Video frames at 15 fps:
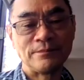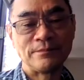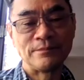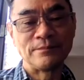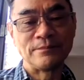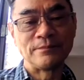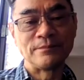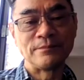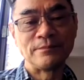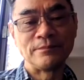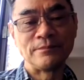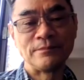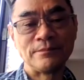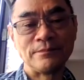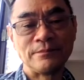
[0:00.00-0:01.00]

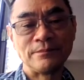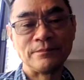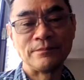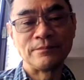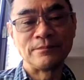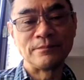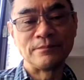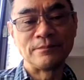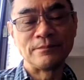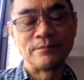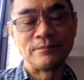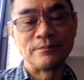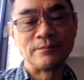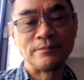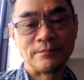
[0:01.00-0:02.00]

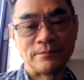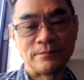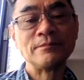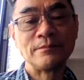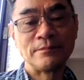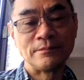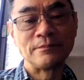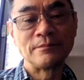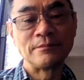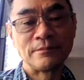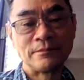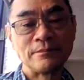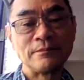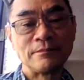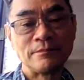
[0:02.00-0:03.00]

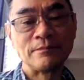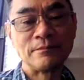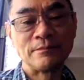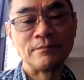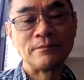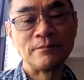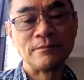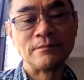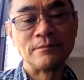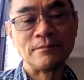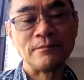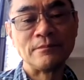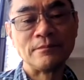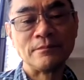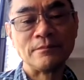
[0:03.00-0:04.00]

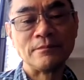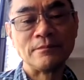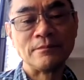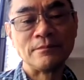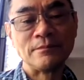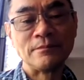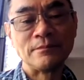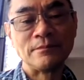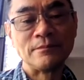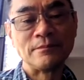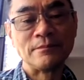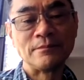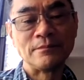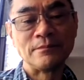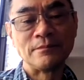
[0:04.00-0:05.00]

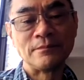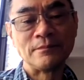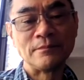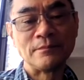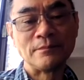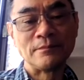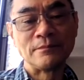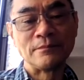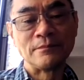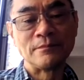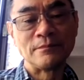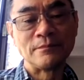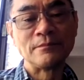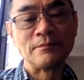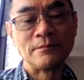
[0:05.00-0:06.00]

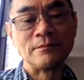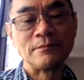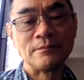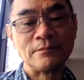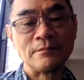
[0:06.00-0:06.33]
This person isn't speaking.